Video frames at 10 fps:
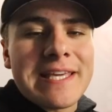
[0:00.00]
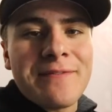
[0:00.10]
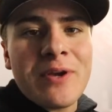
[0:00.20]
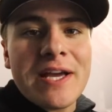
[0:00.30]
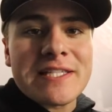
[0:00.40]

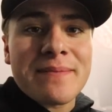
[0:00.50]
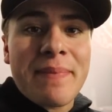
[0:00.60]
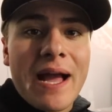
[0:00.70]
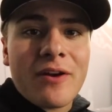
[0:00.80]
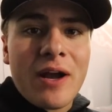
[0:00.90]
give you guys some
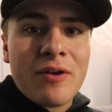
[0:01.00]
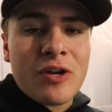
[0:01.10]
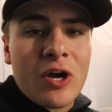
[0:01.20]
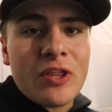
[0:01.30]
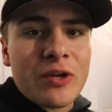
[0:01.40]

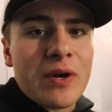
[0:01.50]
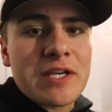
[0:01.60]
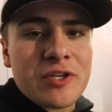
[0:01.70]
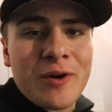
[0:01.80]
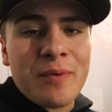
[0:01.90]
background on the
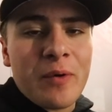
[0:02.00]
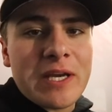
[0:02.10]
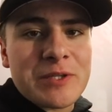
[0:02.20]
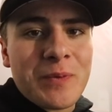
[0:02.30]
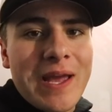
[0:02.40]
Grays Harbor
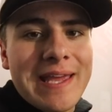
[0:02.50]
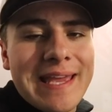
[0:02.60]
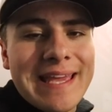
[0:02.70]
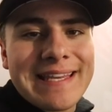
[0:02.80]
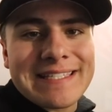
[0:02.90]

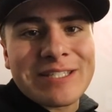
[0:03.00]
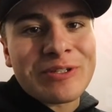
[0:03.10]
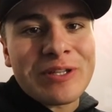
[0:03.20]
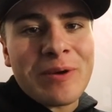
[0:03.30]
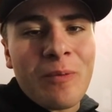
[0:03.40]
Raceway, it is
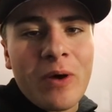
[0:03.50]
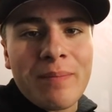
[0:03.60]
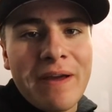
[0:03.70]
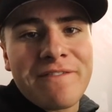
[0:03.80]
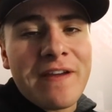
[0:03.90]
literally one
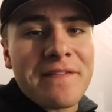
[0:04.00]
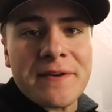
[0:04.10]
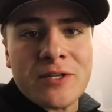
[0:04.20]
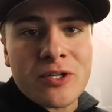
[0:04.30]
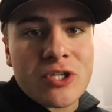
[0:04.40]
of my
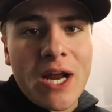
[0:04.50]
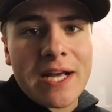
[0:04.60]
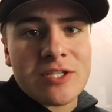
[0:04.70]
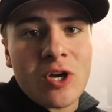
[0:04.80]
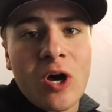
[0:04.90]
favorite dirt
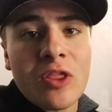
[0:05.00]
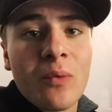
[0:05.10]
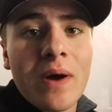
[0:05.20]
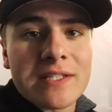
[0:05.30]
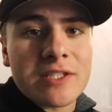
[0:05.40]
tracks on the
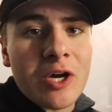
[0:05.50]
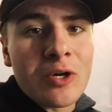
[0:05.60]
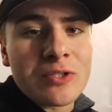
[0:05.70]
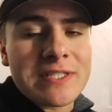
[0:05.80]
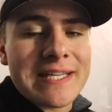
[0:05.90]
West
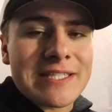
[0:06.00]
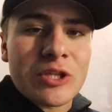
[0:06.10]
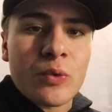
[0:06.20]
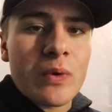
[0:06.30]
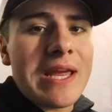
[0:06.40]
Coast. It's a
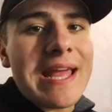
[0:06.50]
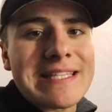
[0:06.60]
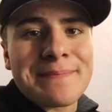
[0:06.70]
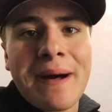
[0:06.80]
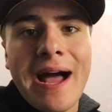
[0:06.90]

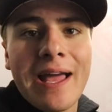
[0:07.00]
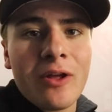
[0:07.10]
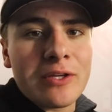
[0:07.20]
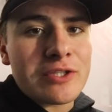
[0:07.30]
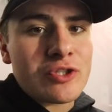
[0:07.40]
3/8
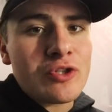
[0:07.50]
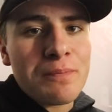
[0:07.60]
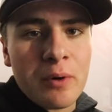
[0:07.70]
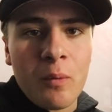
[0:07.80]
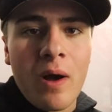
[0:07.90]
mile, it's
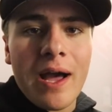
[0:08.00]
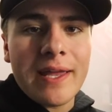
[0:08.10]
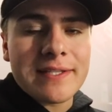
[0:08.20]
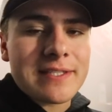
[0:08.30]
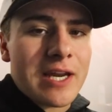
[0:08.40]
super
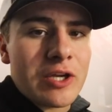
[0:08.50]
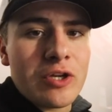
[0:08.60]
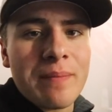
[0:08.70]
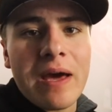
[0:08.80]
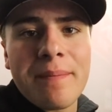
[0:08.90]
wide, it's got a
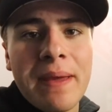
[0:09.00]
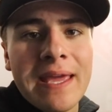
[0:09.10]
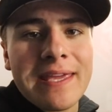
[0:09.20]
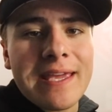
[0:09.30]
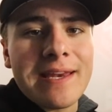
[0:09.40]
good amount of
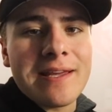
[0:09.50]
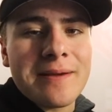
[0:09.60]
banking.